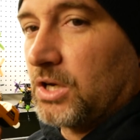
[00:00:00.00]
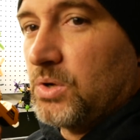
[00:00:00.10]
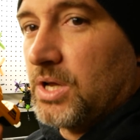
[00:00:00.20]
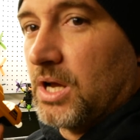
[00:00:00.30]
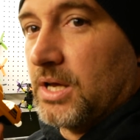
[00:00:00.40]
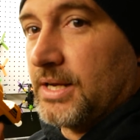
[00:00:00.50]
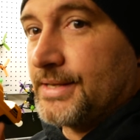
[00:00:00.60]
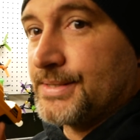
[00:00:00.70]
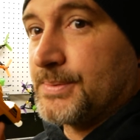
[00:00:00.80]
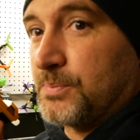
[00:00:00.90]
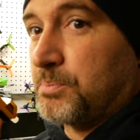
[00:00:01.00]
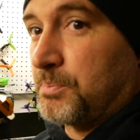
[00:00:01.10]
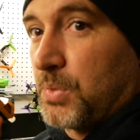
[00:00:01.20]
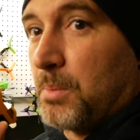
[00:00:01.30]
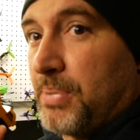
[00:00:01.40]
glue gun is
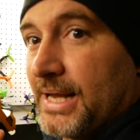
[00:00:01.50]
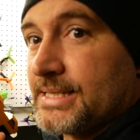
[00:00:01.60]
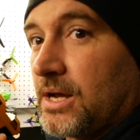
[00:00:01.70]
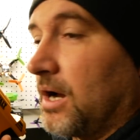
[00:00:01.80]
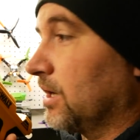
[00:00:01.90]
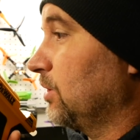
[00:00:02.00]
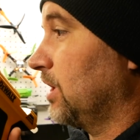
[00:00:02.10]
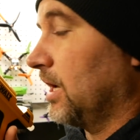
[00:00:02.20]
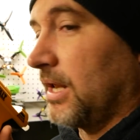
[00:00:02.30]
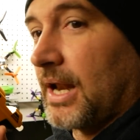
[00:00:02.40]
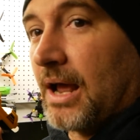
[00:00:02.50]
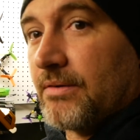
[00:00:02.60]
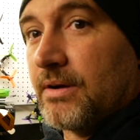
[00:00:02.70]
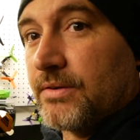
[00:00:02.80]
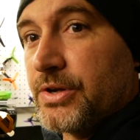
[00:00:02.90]
the best hot glue gun that I've
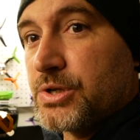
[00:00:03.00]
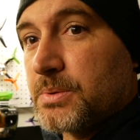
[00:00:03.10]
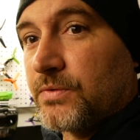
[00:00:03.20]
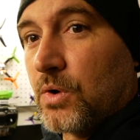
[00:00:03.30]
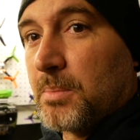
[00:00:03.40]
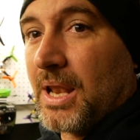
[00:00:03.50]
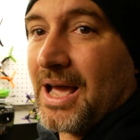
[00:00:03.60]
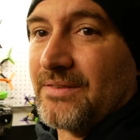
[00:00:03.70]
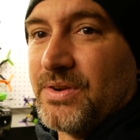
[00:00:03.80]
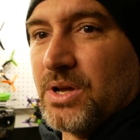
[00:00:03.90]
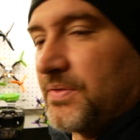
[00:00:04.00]
ever used before in my life. You know,